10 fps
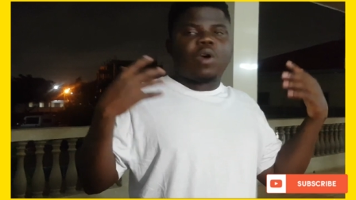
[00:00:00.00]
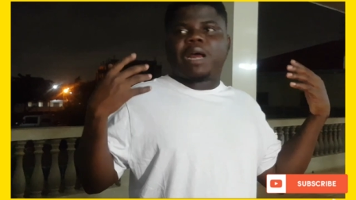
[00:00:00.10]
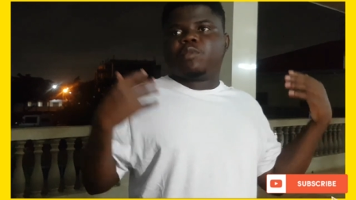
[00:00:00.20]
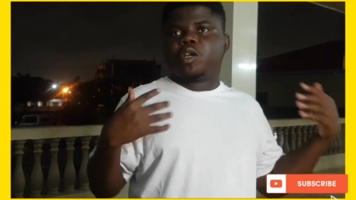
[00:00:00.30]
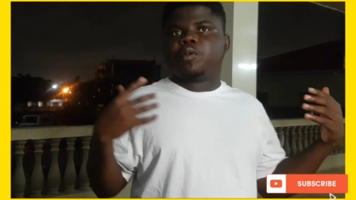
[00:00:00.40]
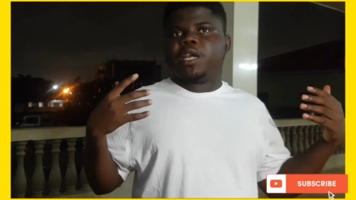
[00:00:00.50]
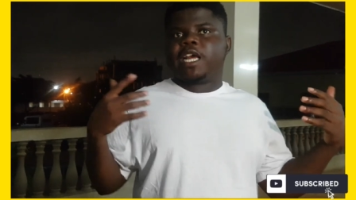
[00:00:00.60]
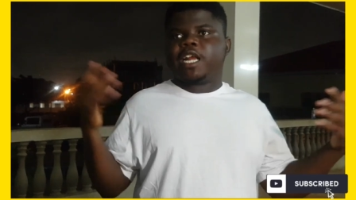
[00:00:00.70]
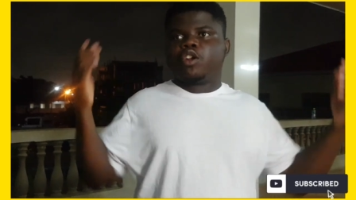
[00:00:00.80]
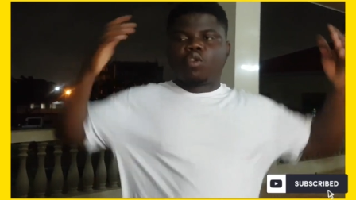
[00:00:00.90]
what I'm doing
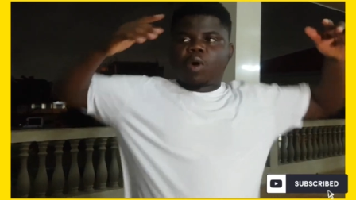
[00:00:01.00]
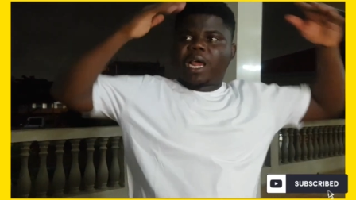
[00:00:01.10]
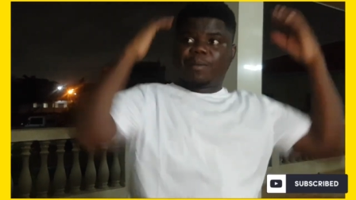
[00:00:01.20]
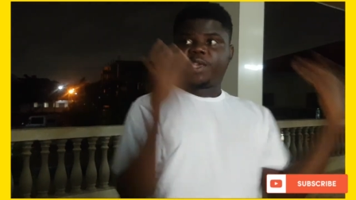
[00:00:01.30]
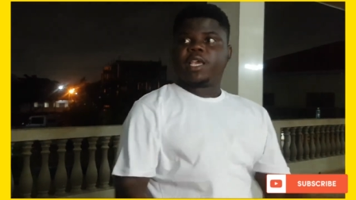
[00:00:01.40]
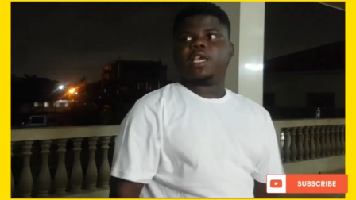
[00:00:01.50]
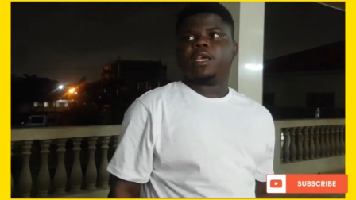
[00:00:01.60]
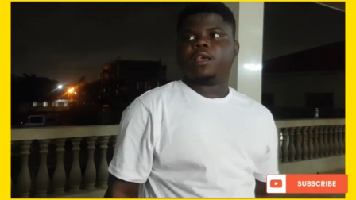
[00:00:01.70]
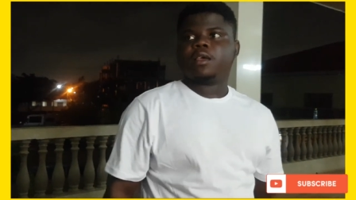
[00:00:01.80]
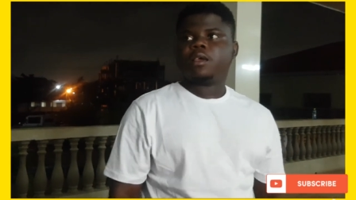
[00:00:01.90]
and I know why I'm
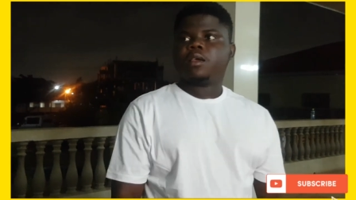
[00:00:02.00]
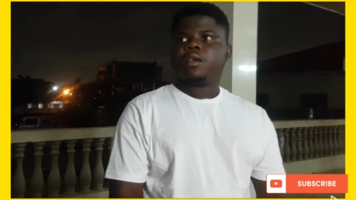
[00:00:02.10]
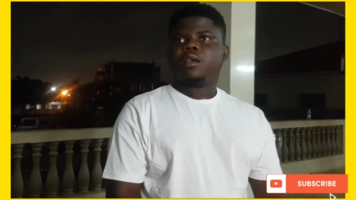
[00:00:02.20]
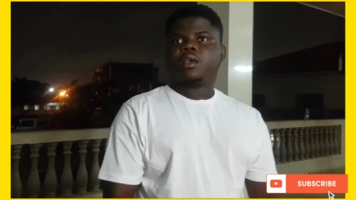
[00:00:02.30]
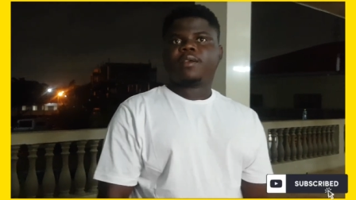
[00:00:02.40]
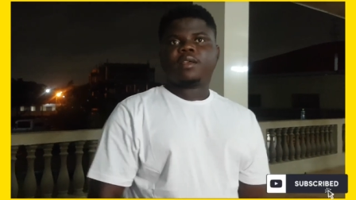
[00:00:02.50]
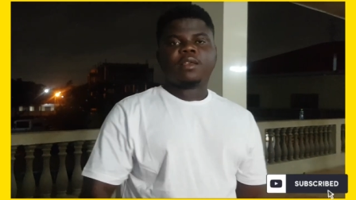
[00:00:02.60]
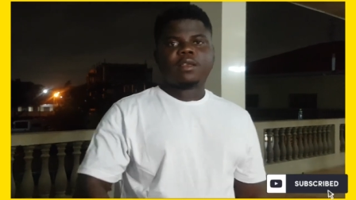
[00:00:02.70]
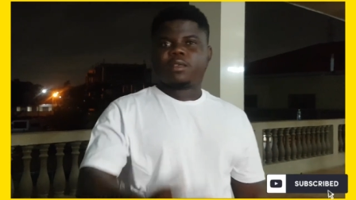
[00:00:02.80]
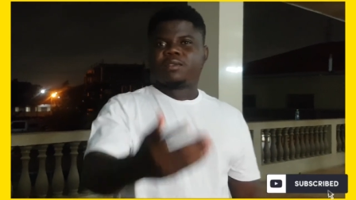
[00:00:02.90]
here.
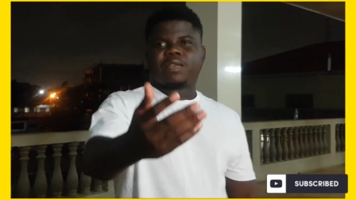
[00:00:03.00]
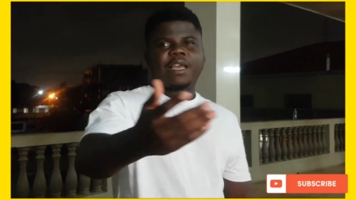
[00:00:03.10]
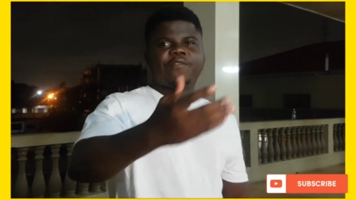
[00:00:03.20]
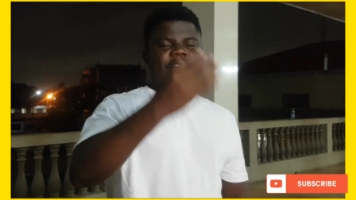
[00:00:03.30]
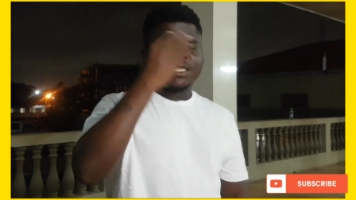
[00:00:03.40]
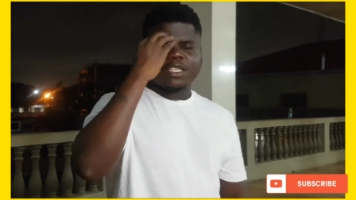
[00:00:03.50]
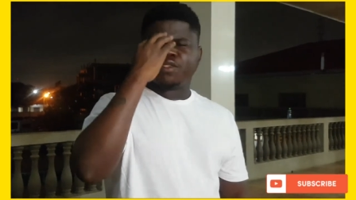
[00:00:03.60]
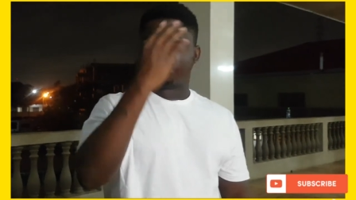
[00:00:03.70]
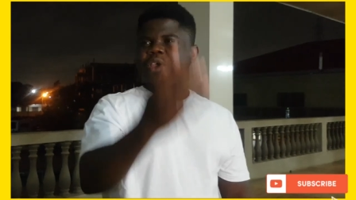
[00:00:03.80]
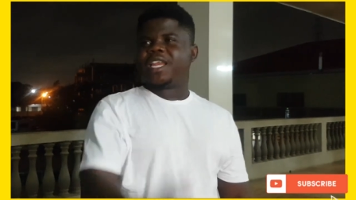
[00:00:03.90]
If I see
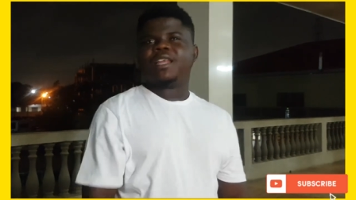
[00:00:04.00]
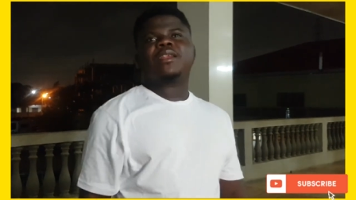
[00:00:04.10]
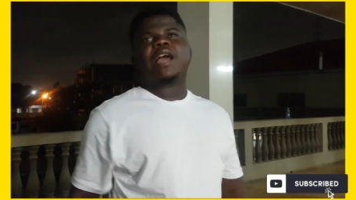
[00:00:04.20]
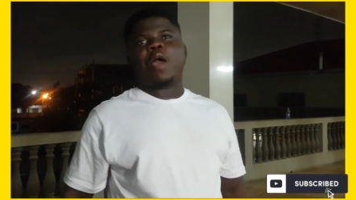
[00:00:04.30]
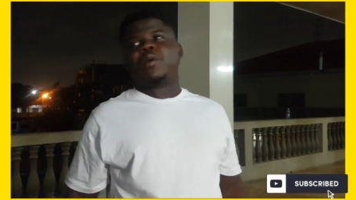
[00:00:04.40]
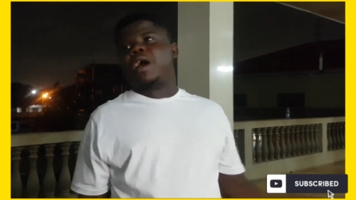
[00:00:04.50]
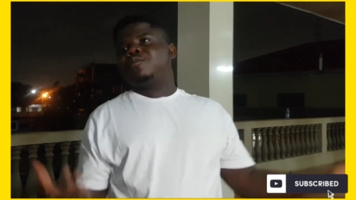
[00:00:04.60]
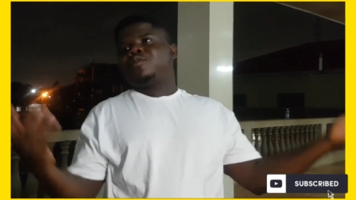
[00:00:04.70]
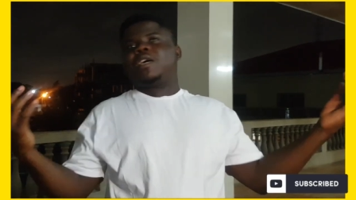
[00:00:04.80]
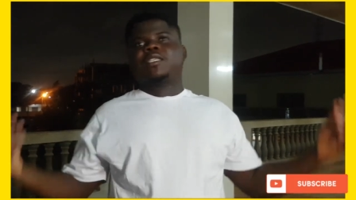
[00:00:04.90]
you winning,
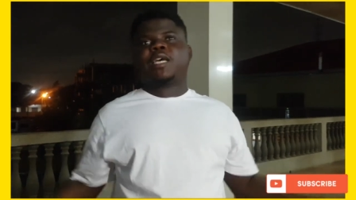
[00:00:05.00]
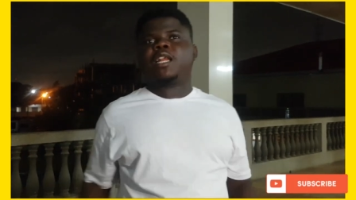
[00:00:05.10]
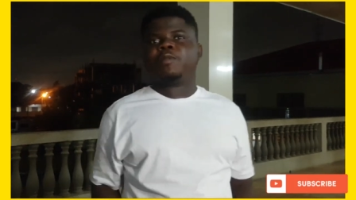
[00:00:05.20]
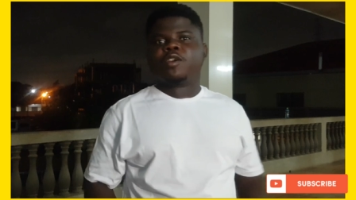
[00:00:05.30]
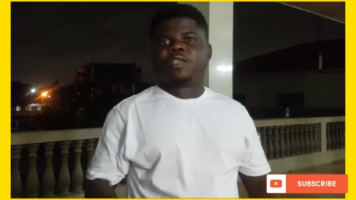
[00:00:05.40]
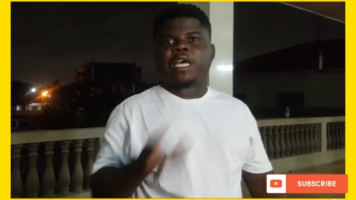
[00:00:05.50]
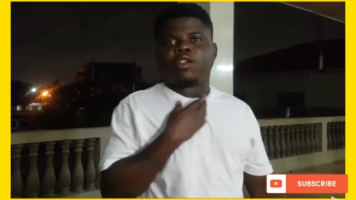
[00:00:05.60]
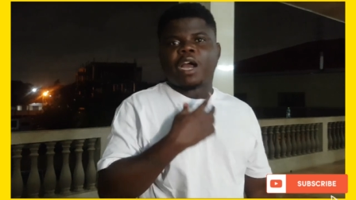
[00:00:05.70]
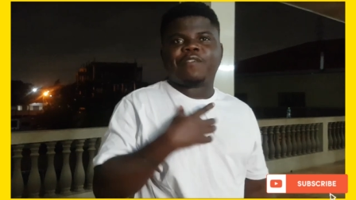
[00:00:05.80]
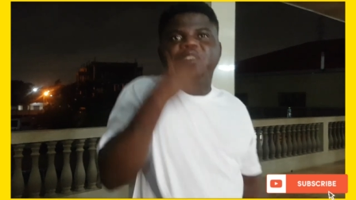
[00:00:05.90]
I'm so excited because I
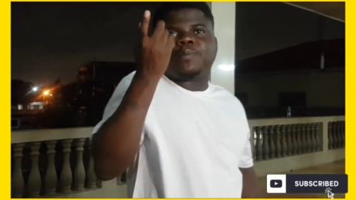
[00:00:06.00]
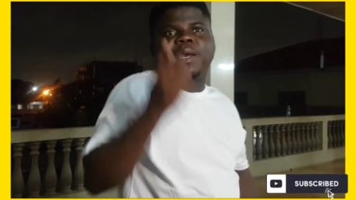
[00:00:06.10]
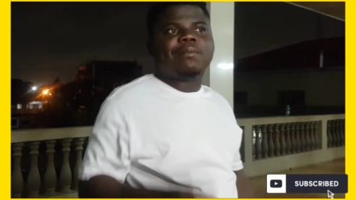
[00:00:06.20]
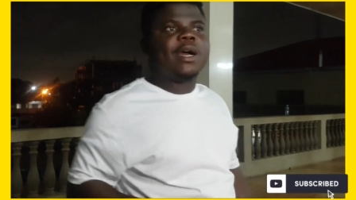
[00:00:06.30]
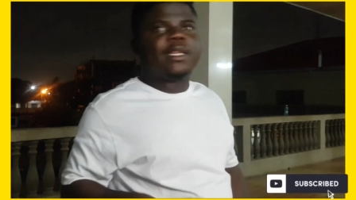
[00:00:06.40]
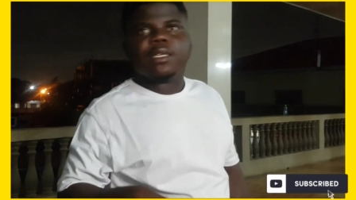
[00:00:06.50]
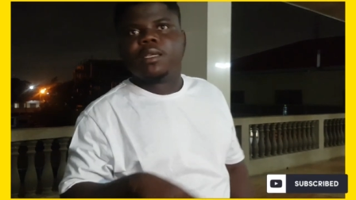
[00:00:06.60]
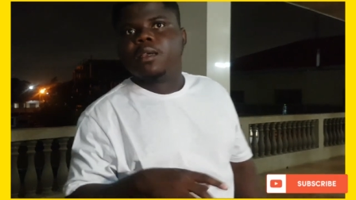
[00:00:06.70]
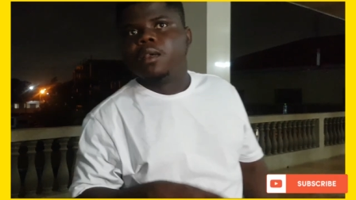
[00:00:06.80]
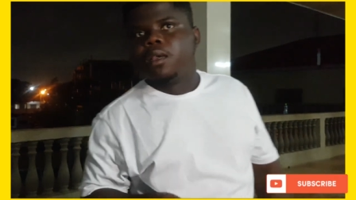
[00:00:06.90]
don't have to spend money.
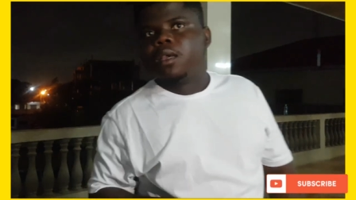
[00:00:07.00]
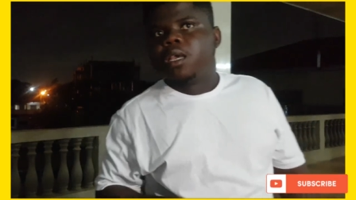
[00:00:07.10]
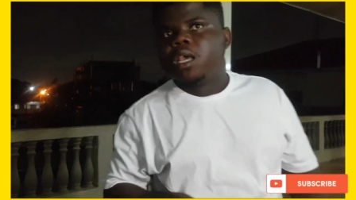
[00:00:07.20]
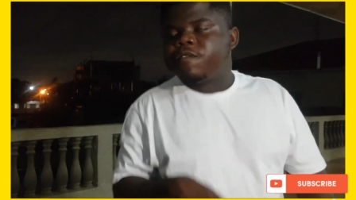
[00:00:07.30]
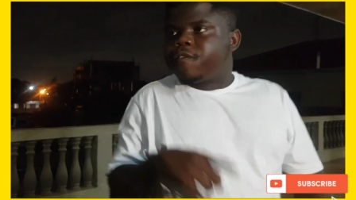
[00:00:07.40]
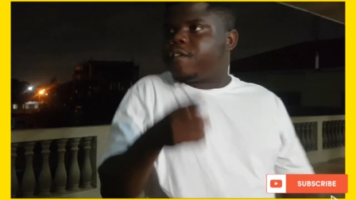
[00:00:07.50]
If,